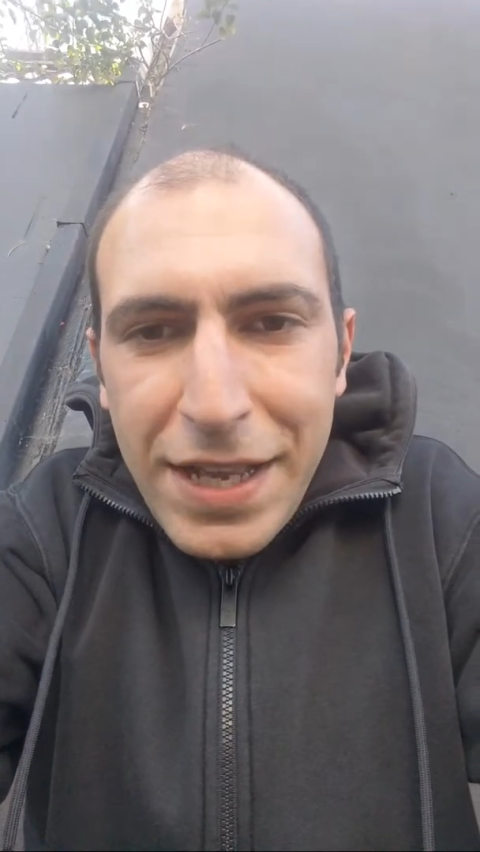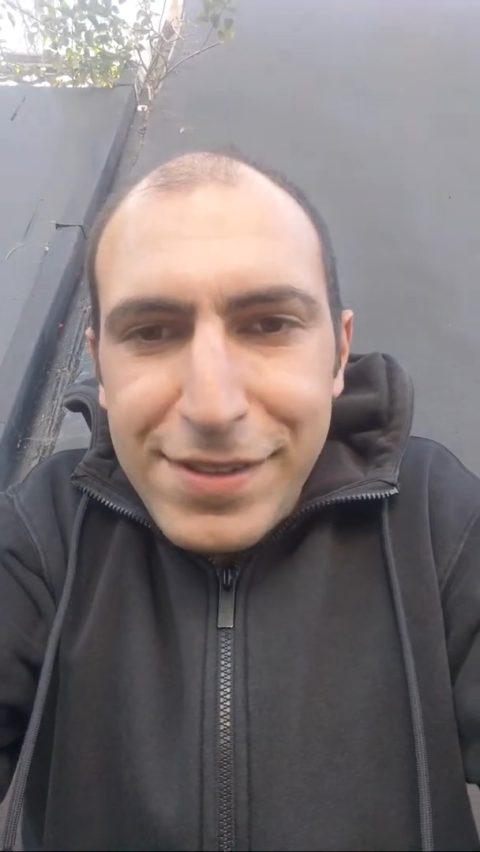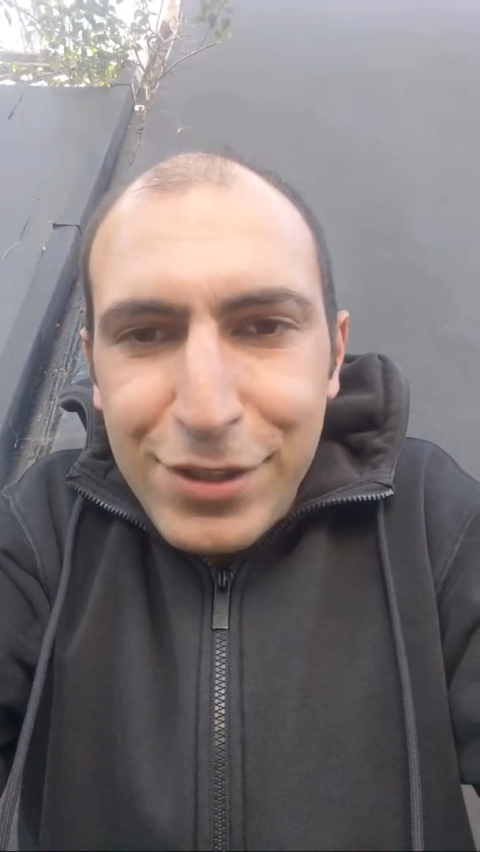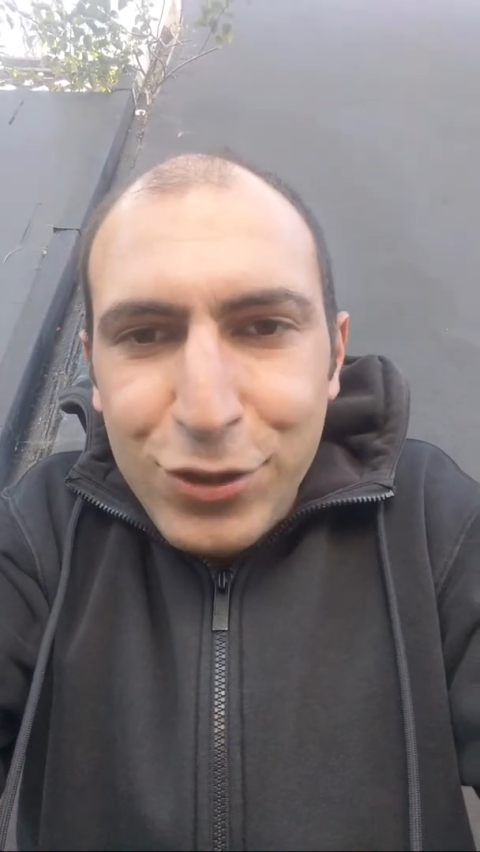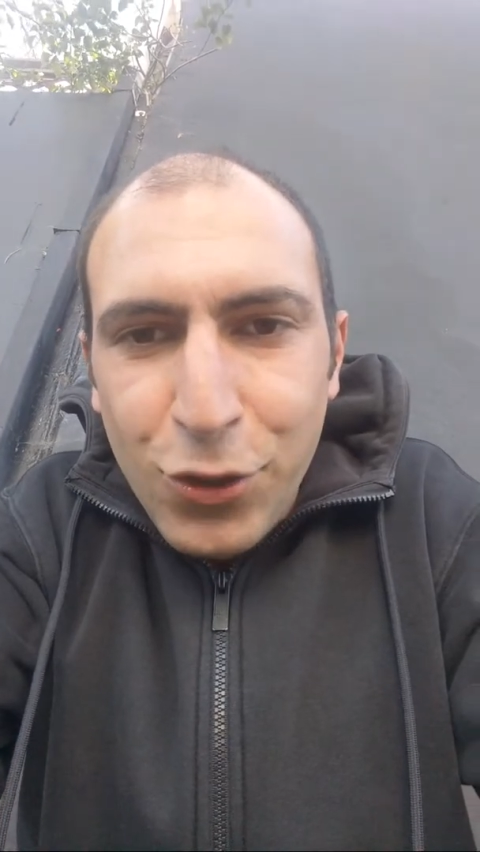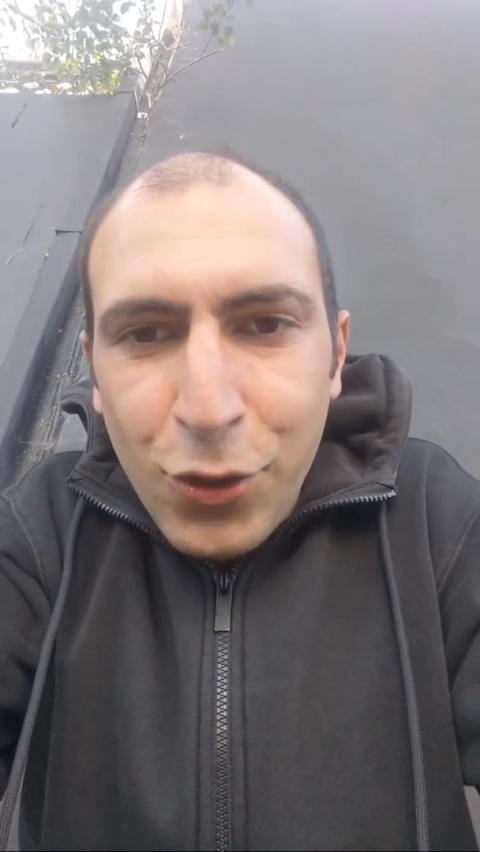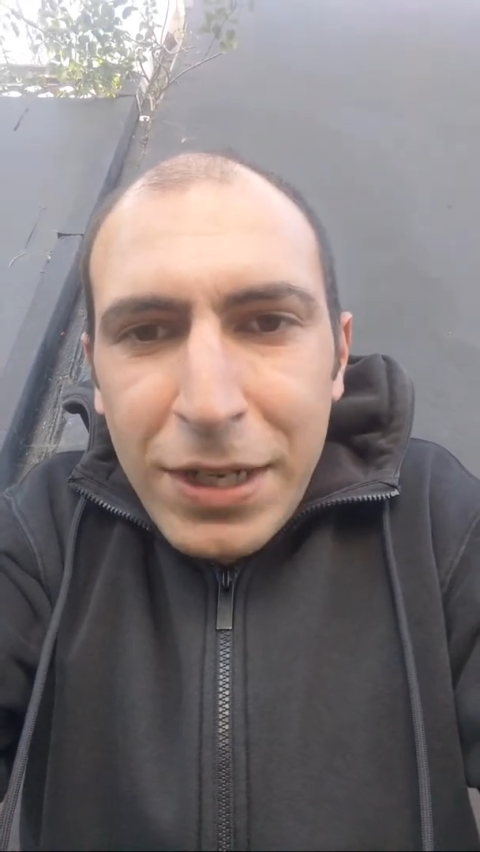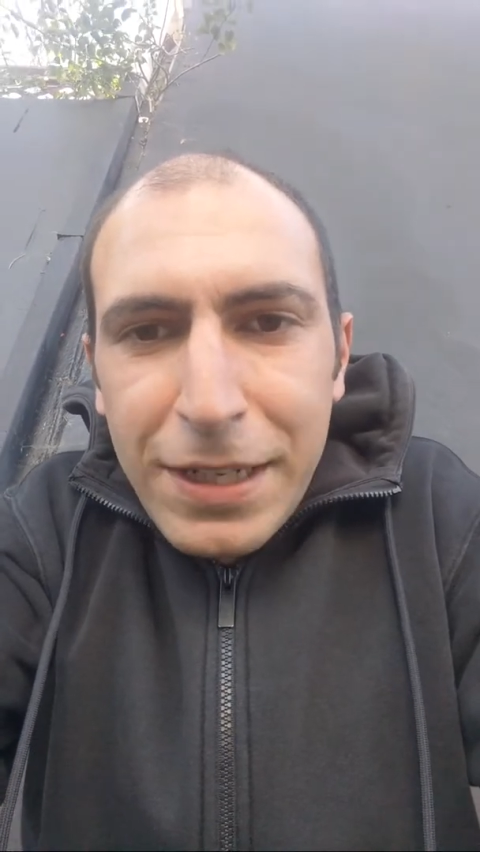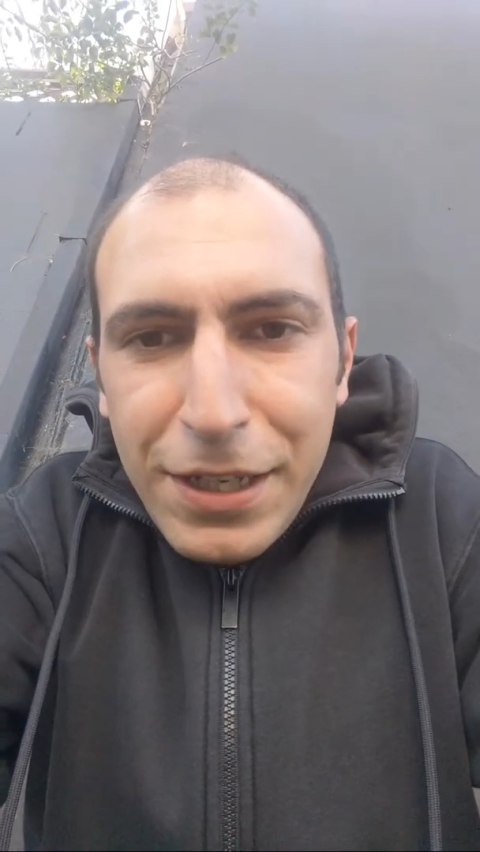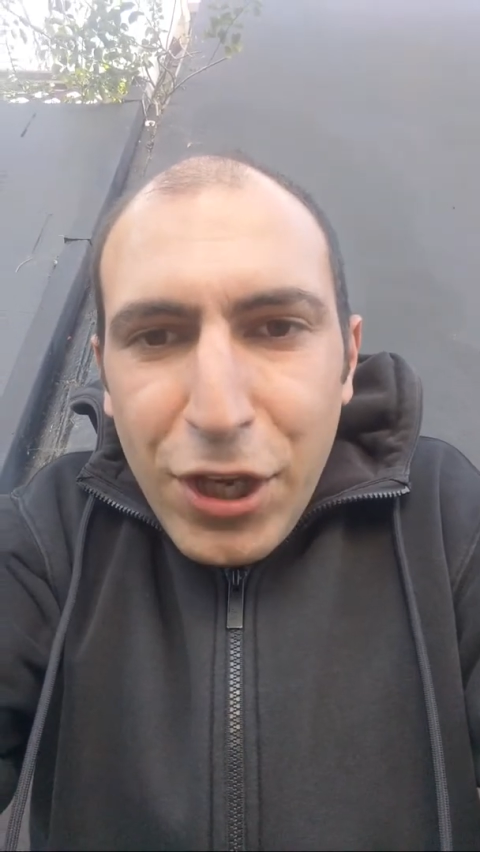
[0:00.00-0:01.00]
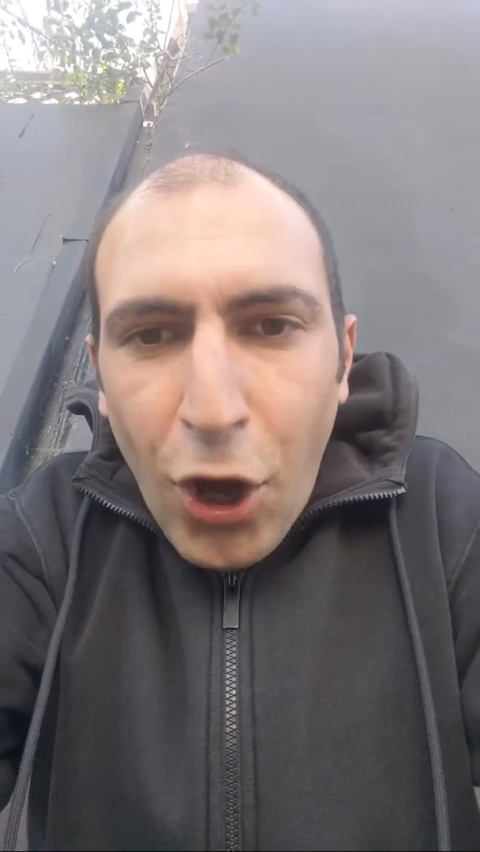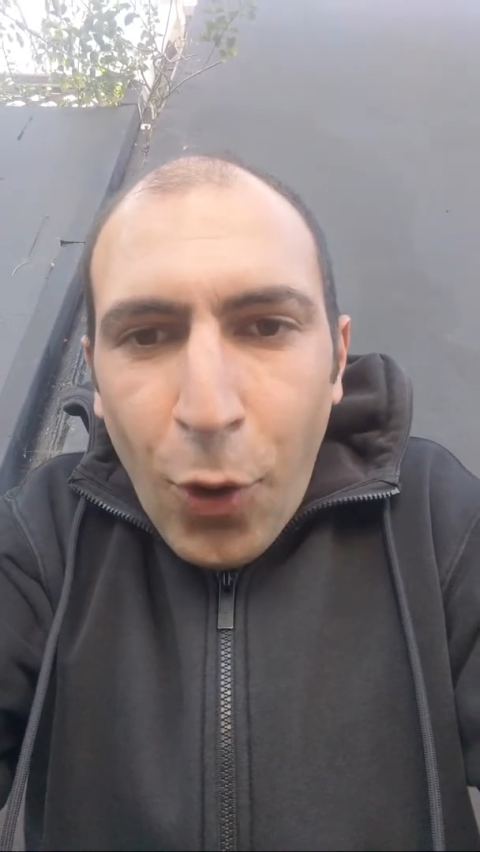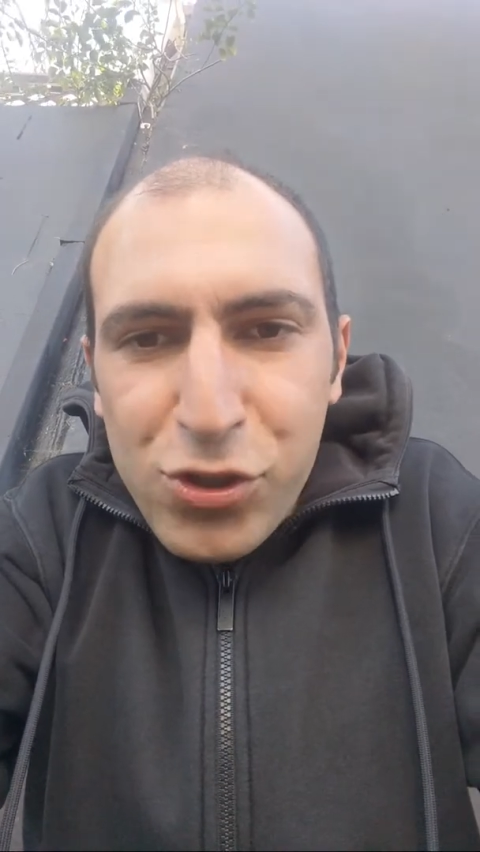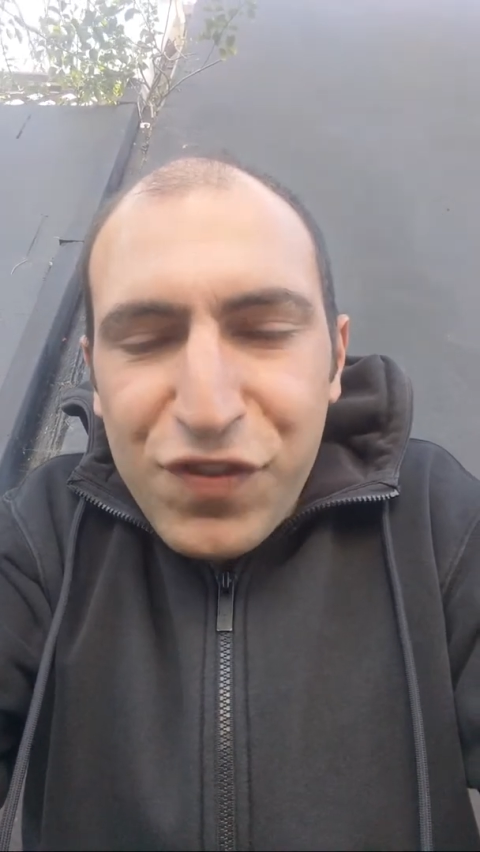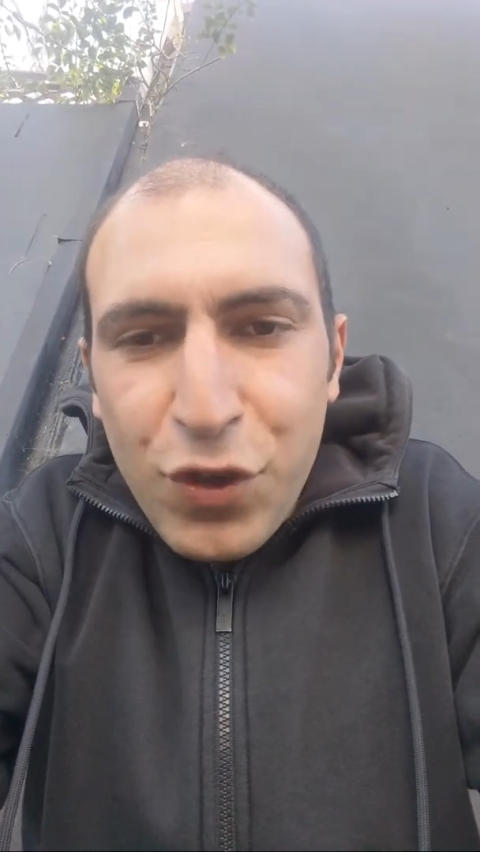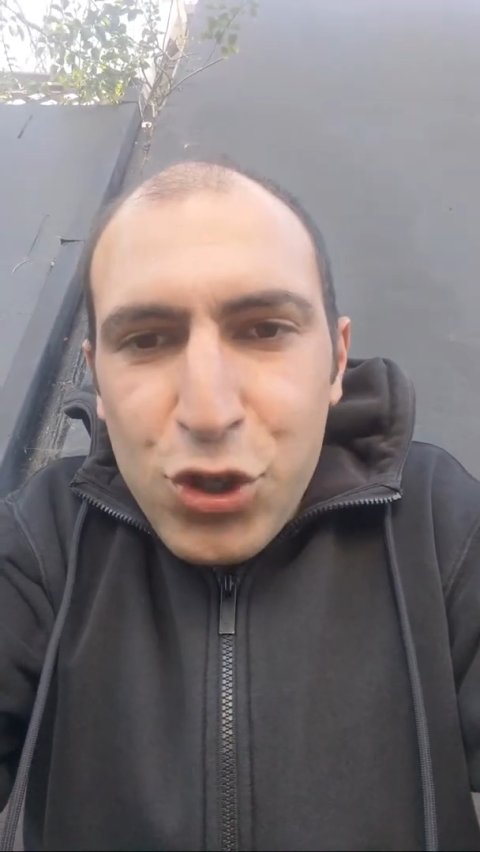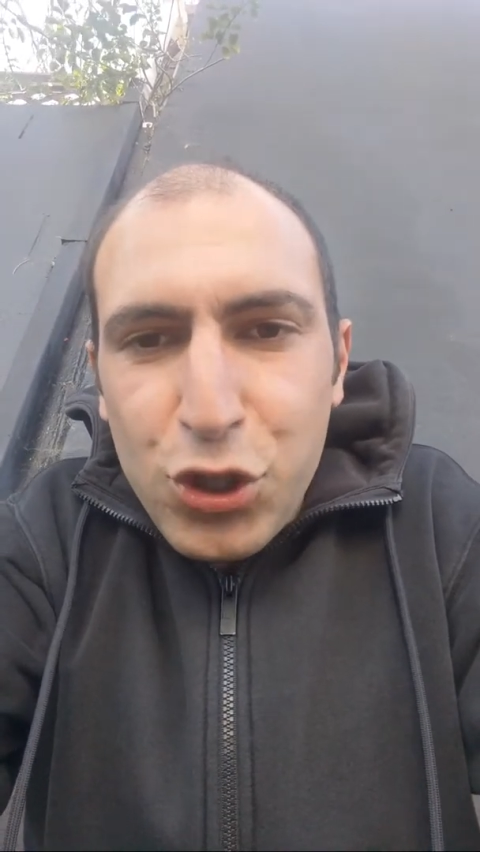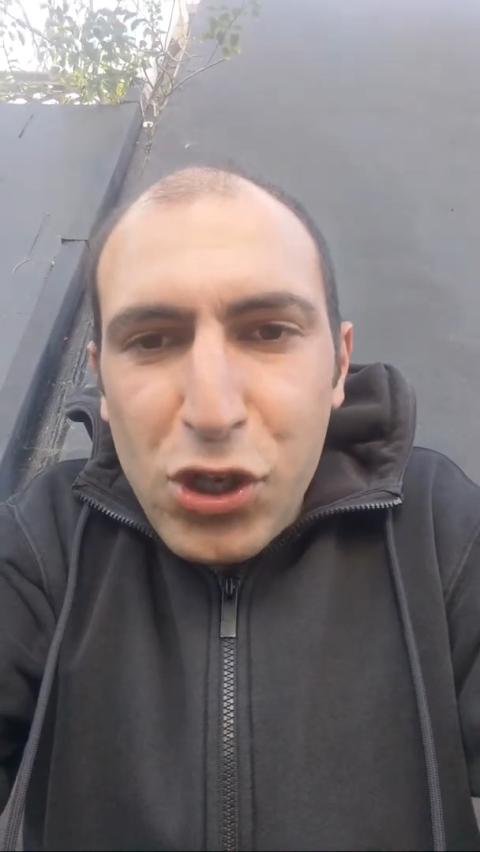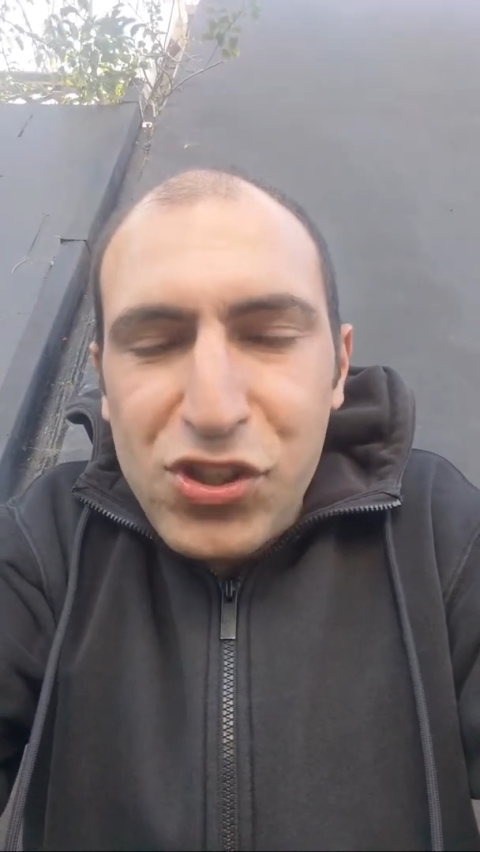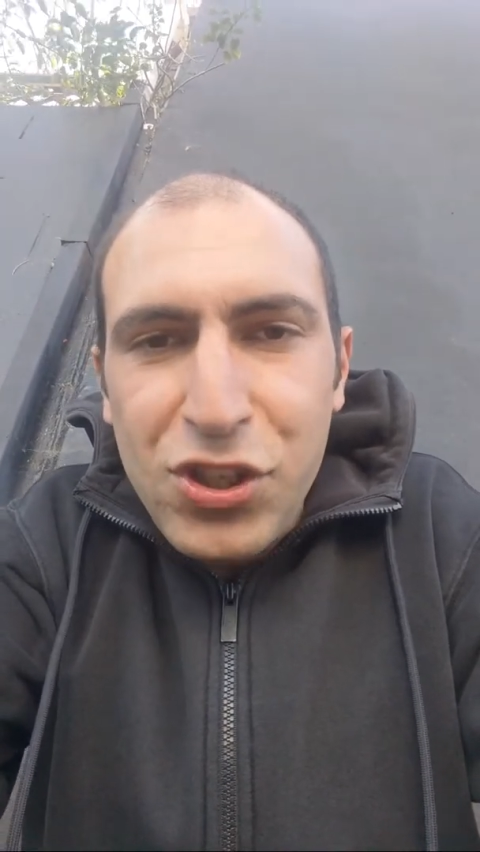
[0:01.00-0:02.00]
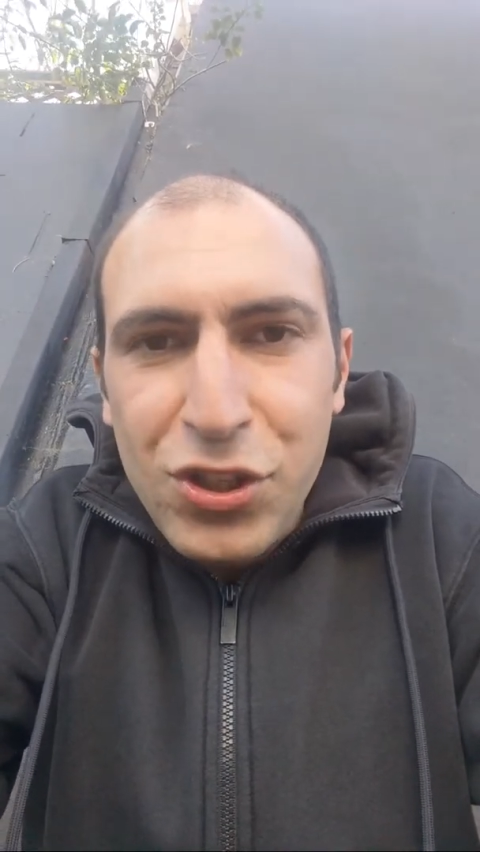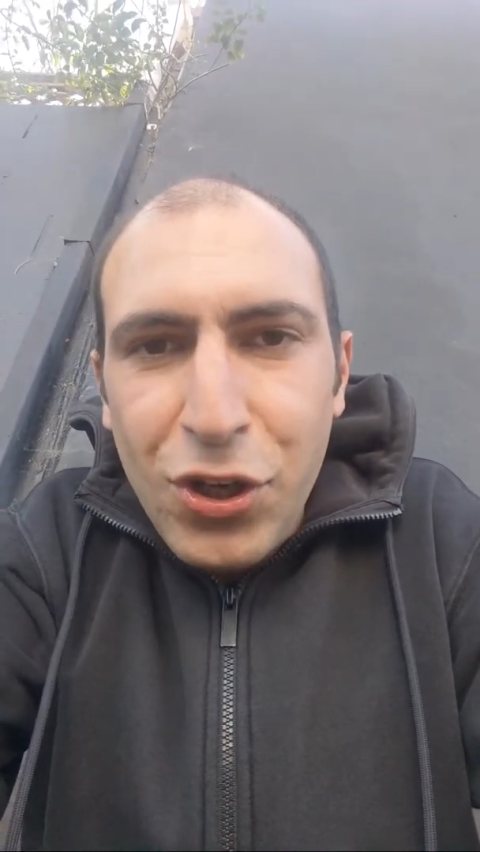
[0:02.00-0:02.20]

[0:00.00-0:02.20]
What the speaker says: and he almost finished Dustin